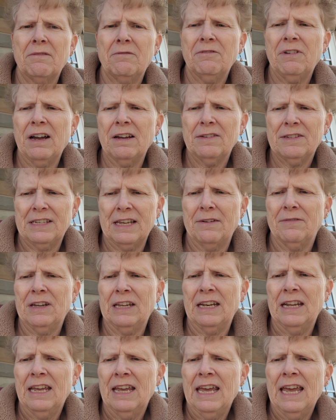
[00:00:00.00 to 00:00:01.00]

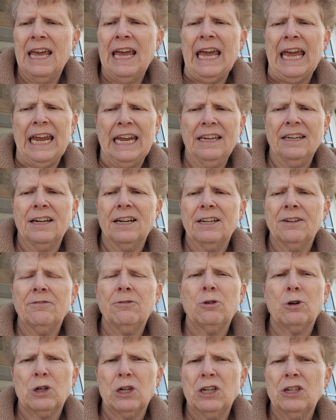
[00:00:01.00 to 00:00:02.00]

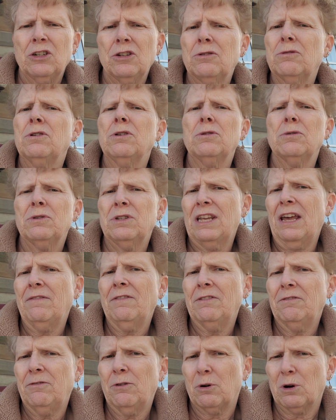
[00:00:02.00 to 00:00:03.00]

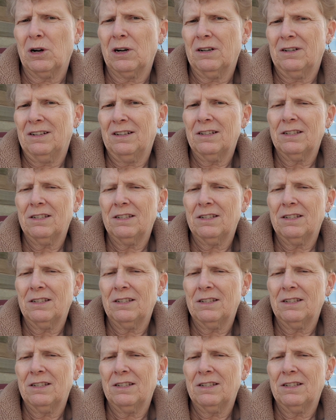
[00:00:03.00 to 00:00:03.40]
757-894-2274.